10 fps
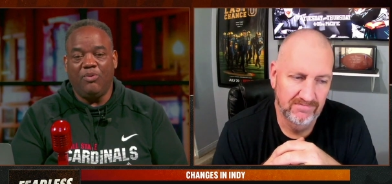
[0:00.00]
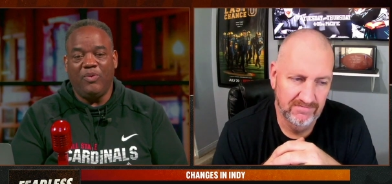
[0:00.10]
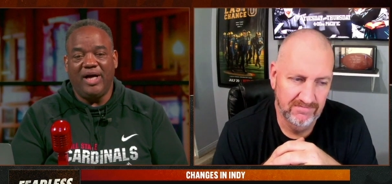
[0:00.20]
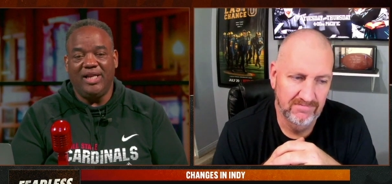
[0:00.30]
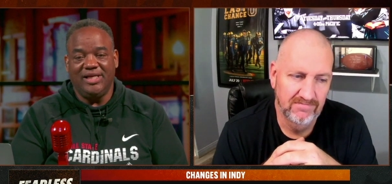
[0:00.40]

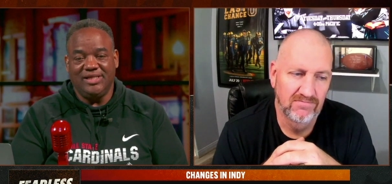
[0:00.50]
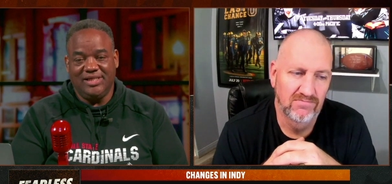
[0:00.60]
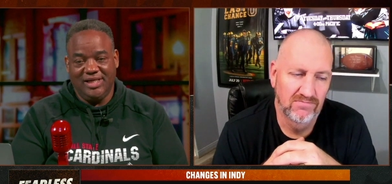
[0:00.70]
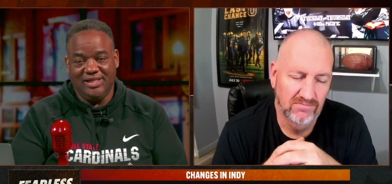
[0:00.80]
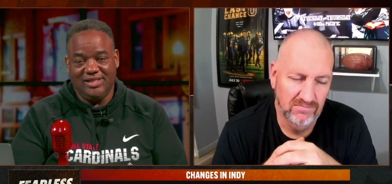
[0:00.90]

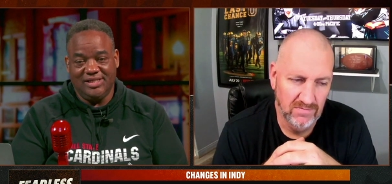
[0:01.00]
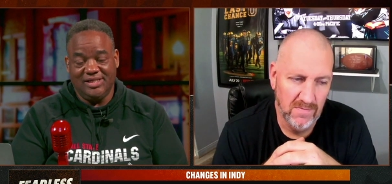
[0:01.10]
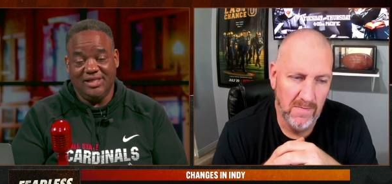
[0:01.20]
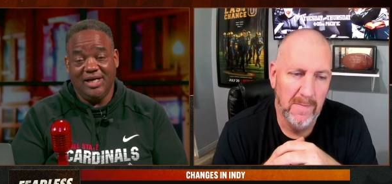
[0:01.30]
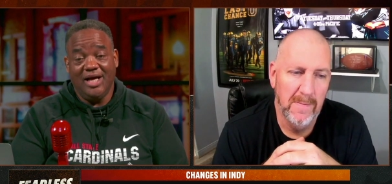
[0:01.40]

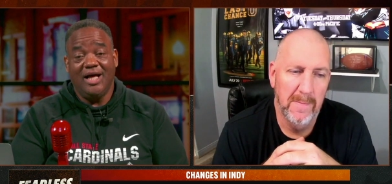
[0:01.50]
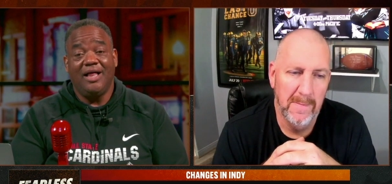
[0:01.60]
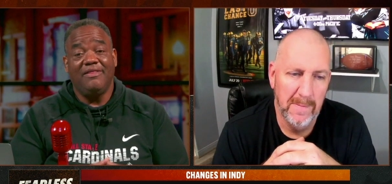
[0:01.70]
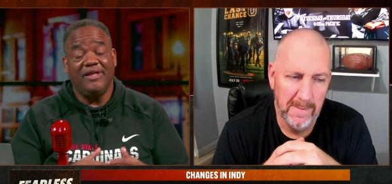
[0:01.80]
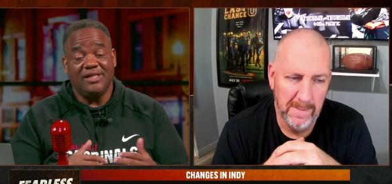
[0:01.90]
Speaker 1: well-intentioned
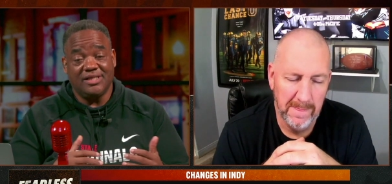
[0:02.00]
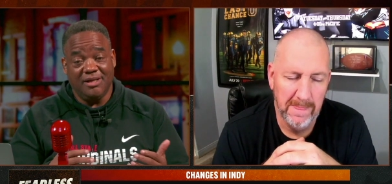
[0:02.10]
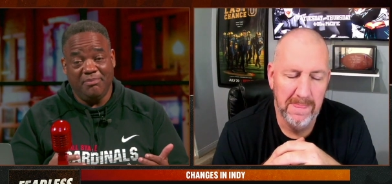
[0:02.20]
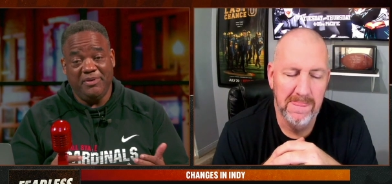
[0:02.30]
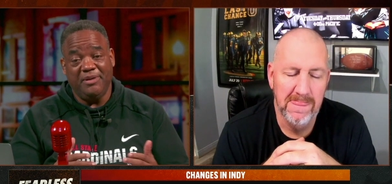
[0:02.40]
than
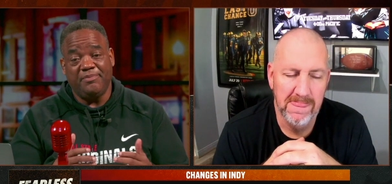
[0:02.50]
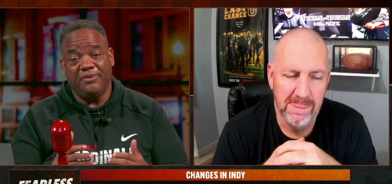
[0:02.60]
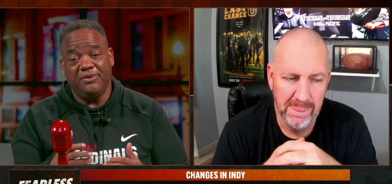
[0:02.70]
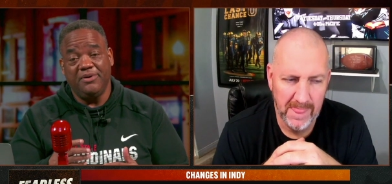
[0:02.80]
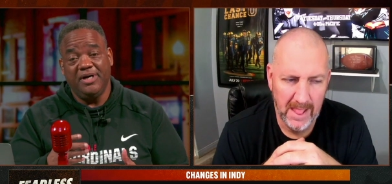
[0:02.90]
some
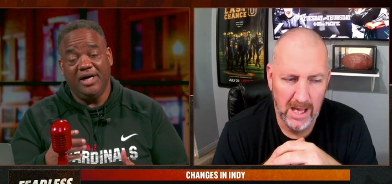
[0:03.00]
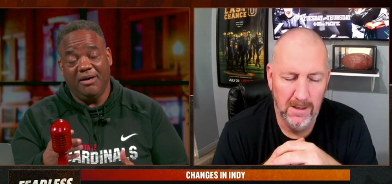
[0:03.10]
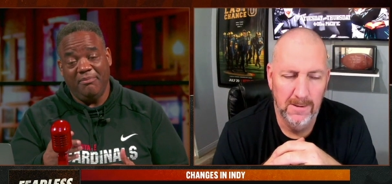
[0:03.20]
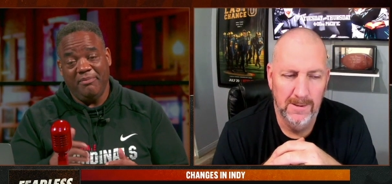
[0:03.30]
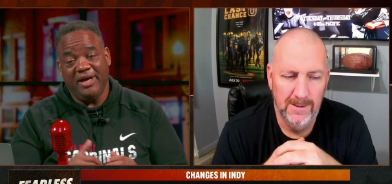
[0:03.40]
people
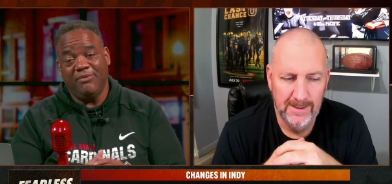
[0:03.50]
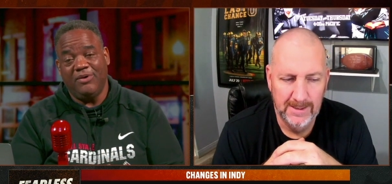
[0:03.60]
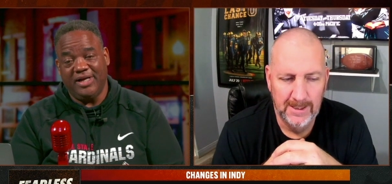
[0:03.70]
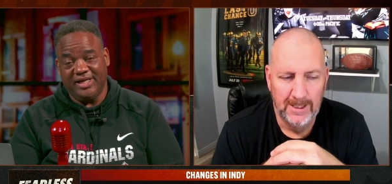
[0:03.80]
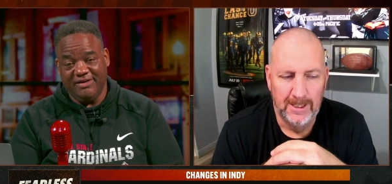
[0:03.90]
may
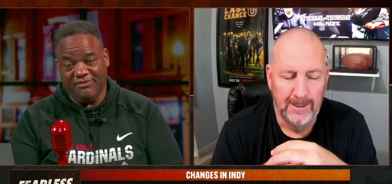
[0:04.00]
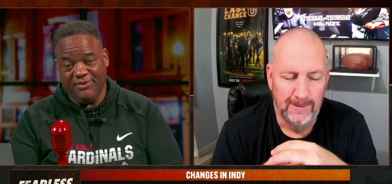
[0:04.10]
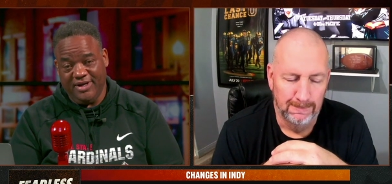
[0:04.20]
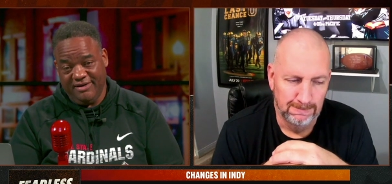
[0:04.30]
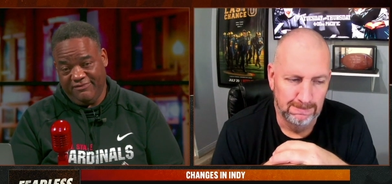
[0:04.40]
want to give
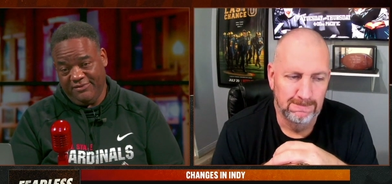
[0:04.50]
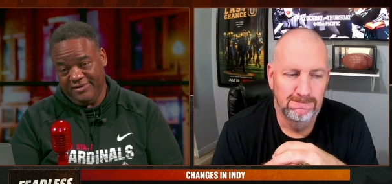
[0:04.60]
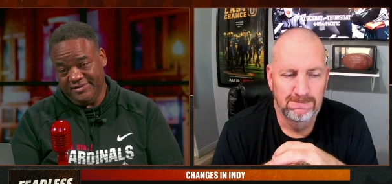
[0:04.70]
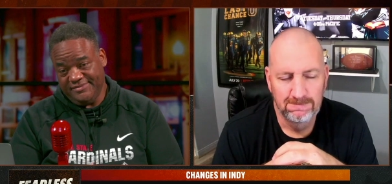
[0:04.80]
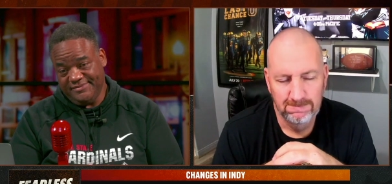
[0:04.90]
credit
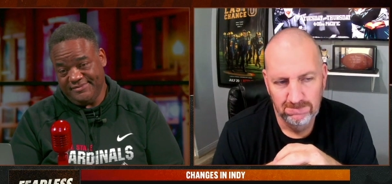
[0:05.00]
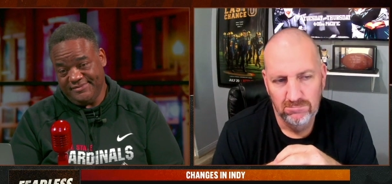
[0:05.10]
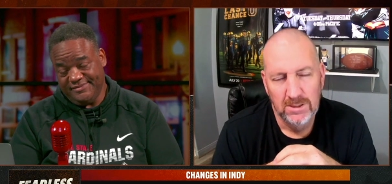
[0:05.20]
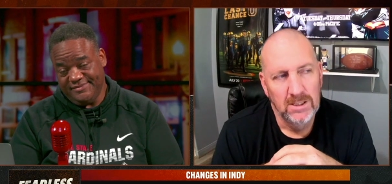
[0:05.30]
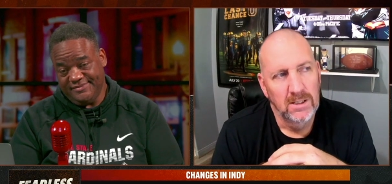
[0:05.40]
for.
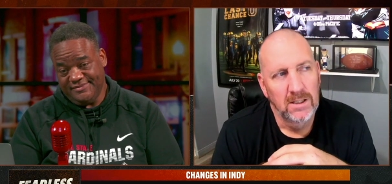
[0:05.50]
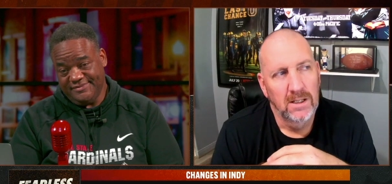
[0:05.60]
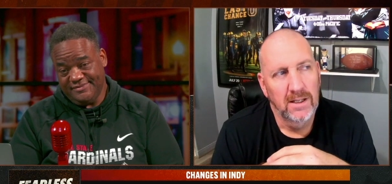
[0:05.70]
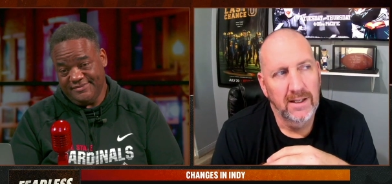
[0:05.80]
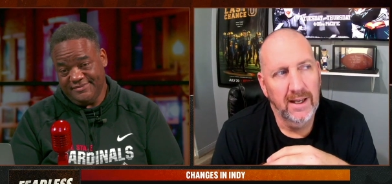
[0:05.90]

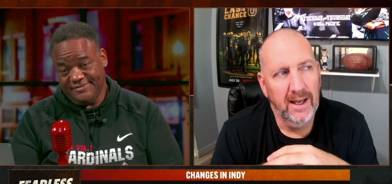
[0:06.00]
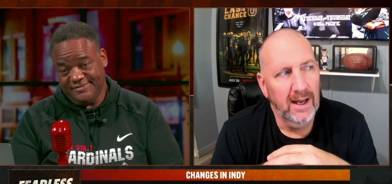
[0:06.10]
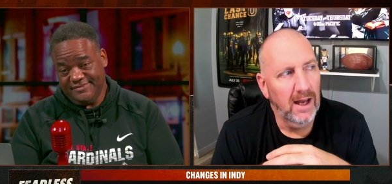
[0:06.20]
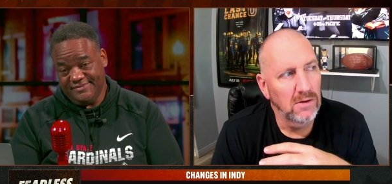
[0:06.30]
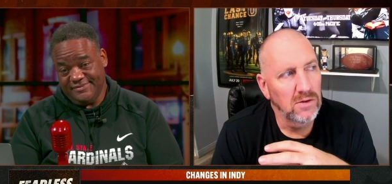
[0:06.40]

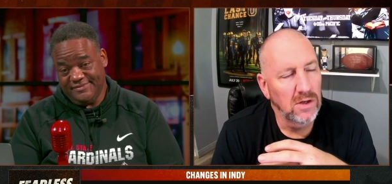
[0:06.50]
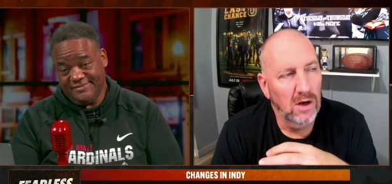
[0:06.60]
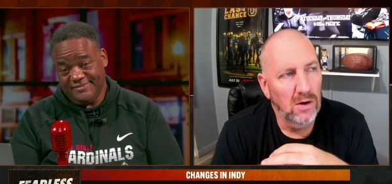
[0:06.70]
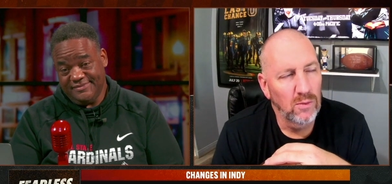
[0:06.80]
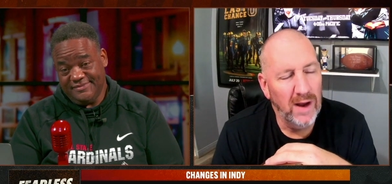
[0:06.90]
Speaker 2: Yeah, you
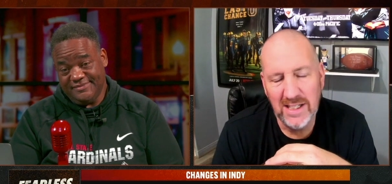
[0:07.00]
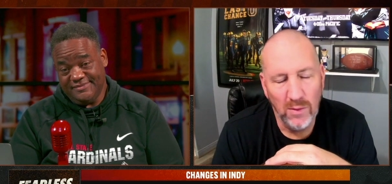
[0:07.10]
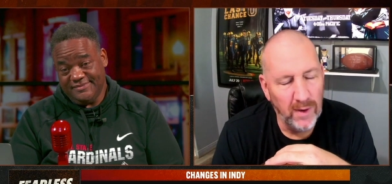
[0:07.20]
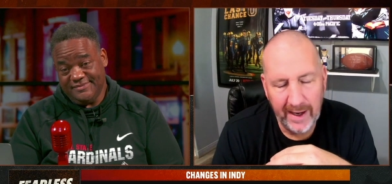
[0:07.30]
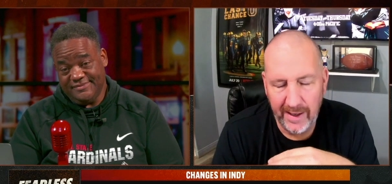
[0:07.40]
know, Reggie
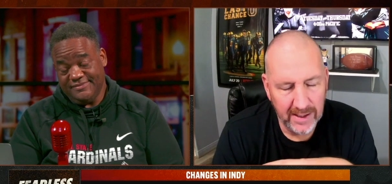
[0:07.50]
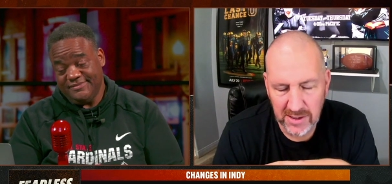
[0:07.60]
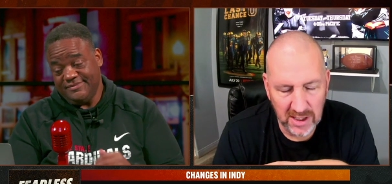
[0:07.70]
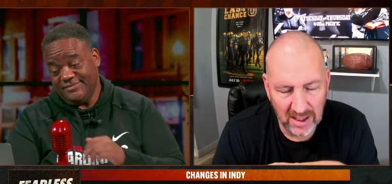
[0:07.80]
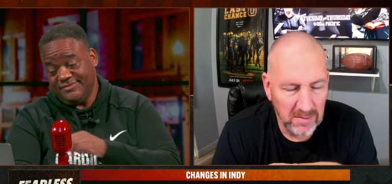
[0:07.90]
Wayne, he
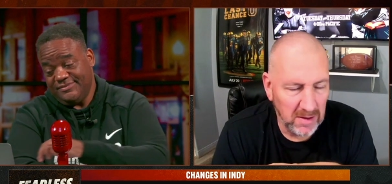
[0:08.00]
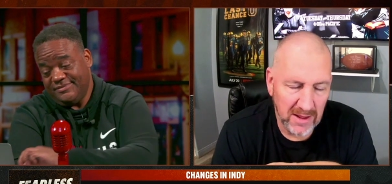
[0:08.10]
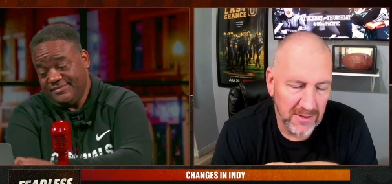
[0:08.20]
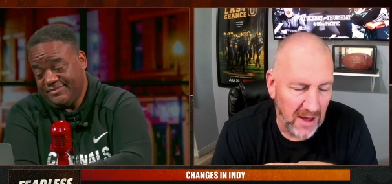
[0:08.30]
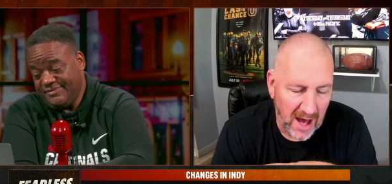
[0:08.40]
shouldn't even be
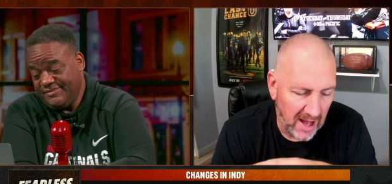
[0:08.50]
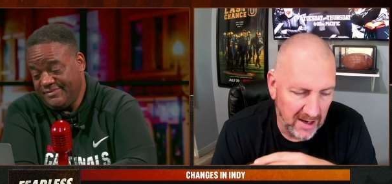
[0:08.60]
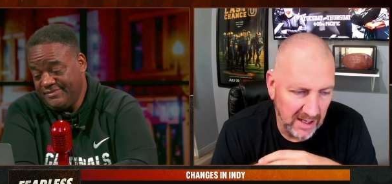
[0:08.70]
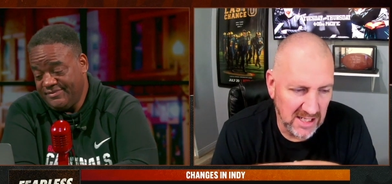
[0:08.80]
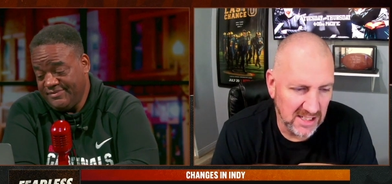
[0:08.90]
a thought.
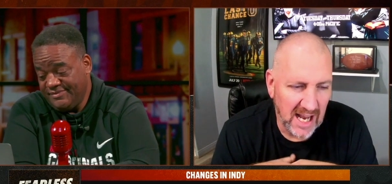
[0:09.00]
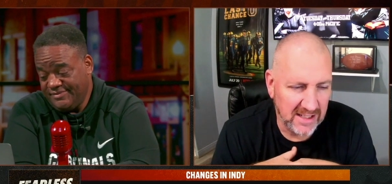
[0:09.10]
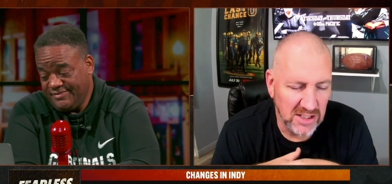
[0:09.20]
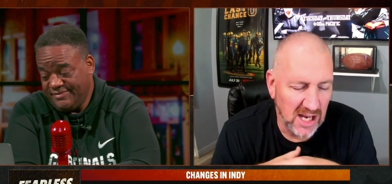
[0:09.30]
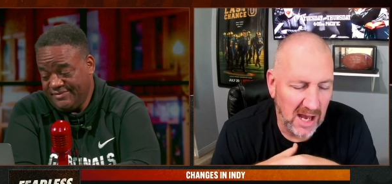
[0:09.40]
He just
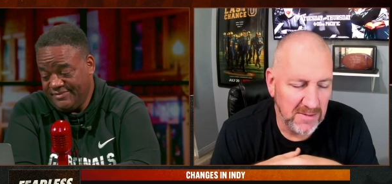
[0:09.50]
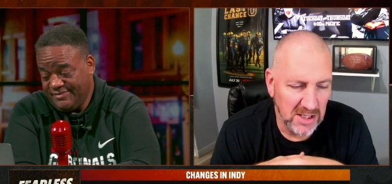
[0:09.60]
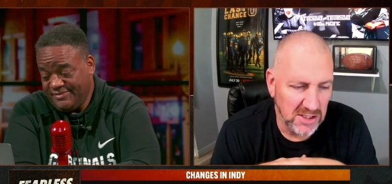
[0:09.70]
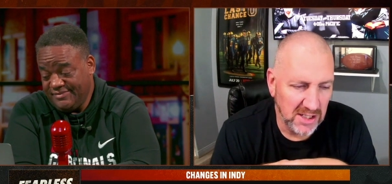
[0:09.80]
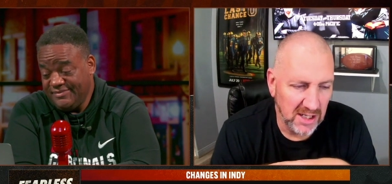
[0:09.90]
got the job
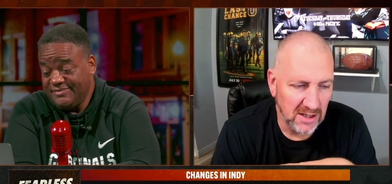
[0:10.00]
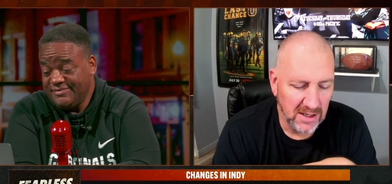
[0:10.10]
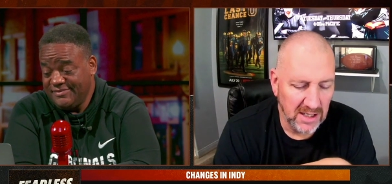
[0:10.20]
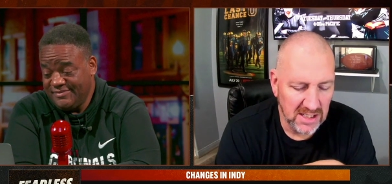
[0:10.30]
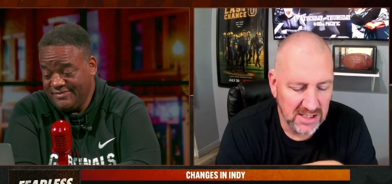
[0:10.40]
this year.
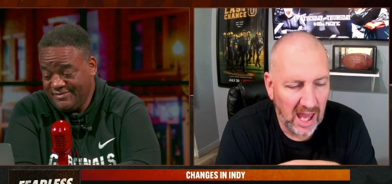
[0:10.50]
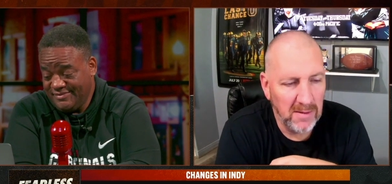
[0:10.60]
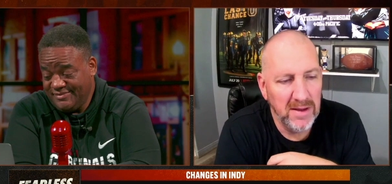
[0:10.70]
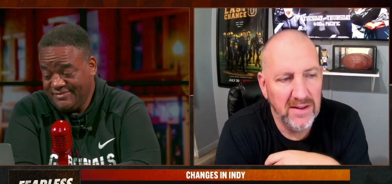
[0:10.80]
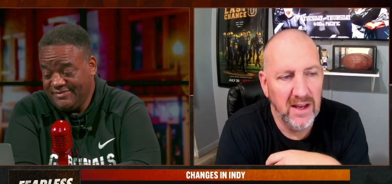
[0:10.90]
He just
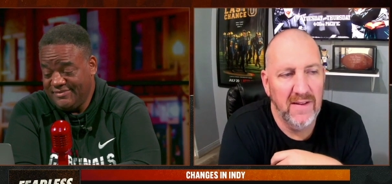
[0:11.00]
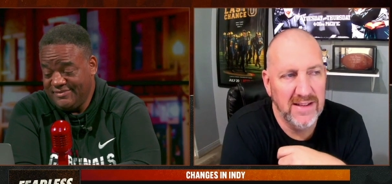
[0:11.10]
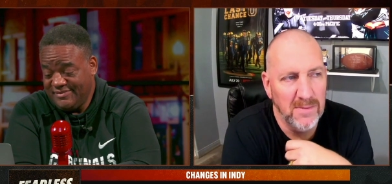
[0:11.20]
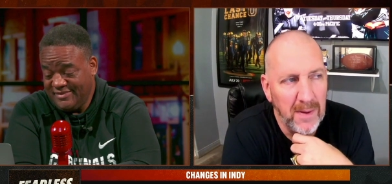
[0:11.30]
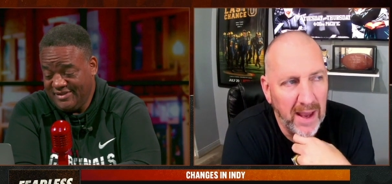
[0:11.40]
came in there.
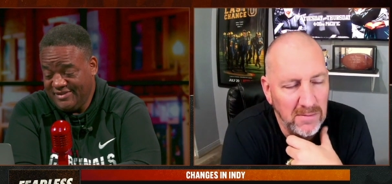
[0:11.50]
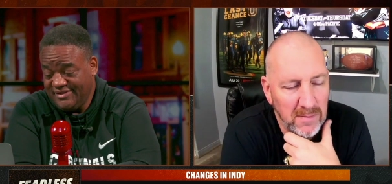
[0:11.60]
That's a Peyton